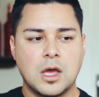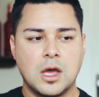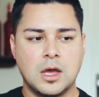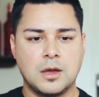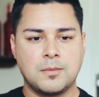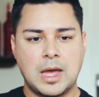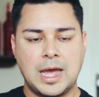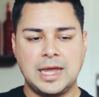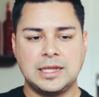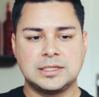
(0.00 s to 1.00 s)

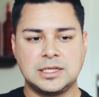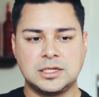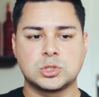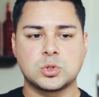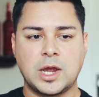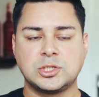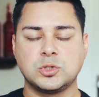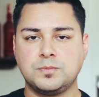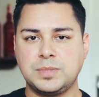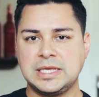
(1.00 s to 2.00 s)
I didn't try
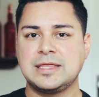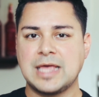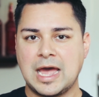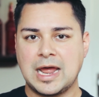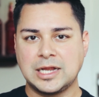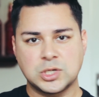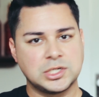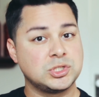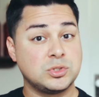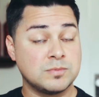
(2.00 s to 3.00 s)
to be that. I
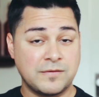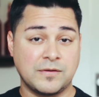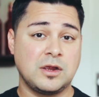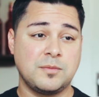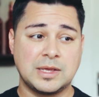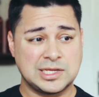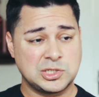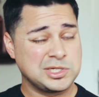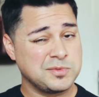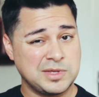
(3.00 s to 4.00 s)
tried to do my very best. I
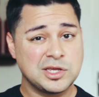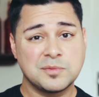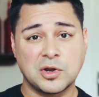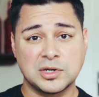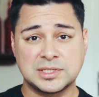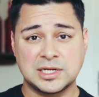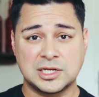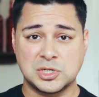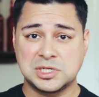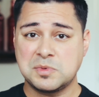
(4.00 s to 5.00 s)
tried to be a good person. I
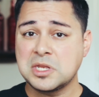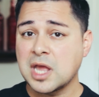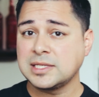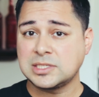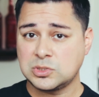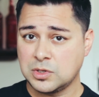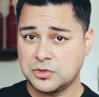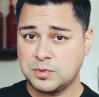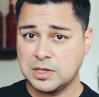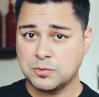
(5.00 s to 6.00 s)
tried to be nice to
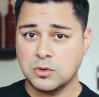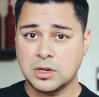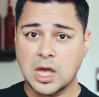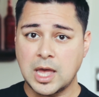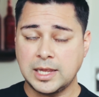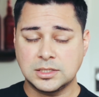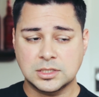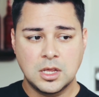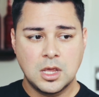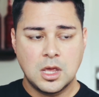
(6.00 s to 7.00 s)
other people and kind.
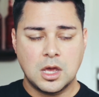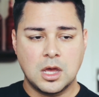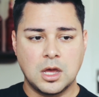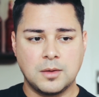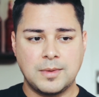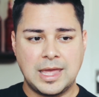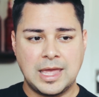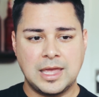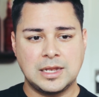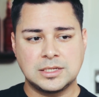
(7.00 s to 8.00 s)

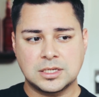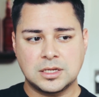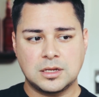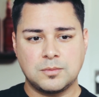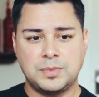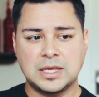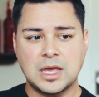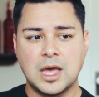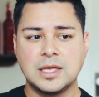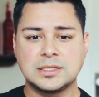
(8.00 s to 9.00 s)
And
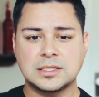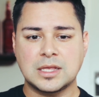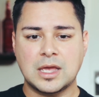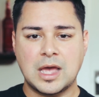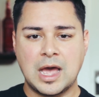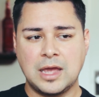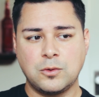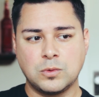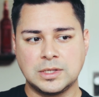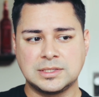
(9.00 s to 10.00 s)
because I
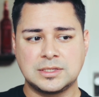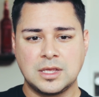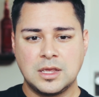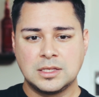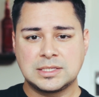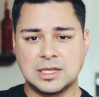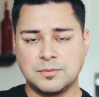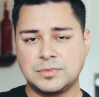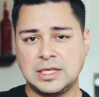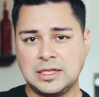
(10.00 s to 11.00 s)
was
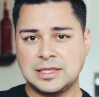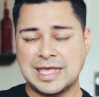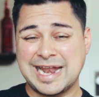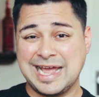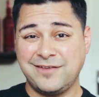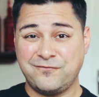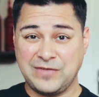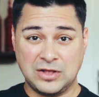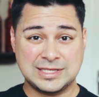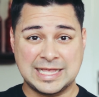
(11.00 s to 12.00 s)
something that I
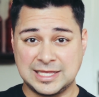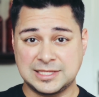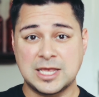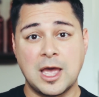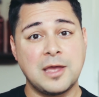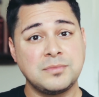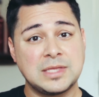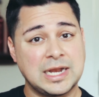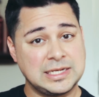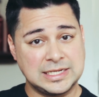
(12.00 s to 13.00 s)
felt at the time
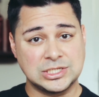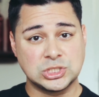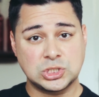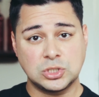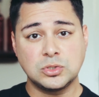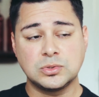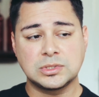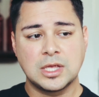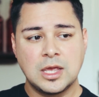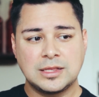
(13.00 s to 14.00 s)
that I didn't
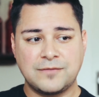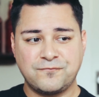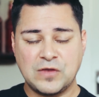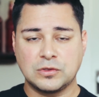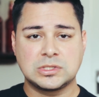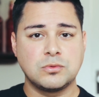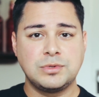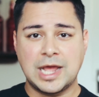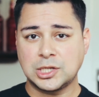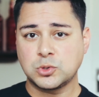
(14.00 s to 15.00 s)
choose, that felt so
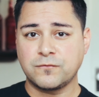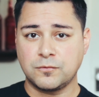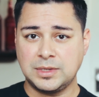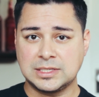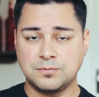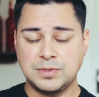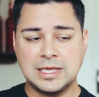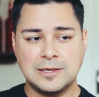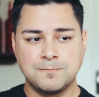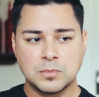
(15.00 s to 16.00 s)
natural for me to
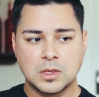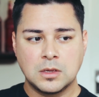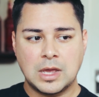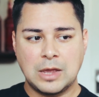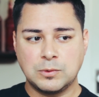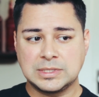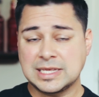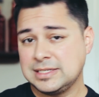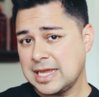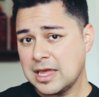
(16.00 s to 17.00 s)
be, I was
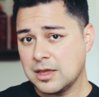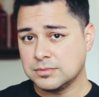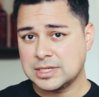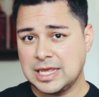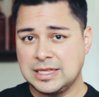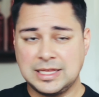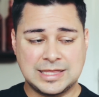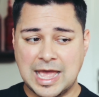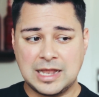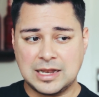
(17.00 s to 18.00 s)
condemned. And
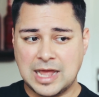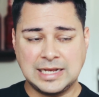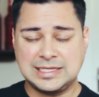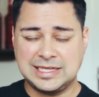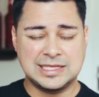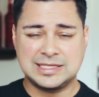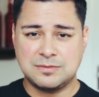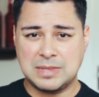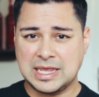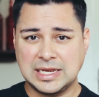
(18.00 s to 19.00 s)
that idea
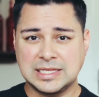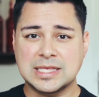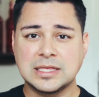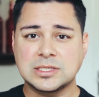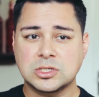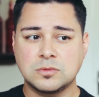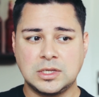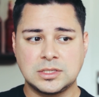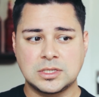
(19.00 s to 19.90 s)
didn't make any sense to me.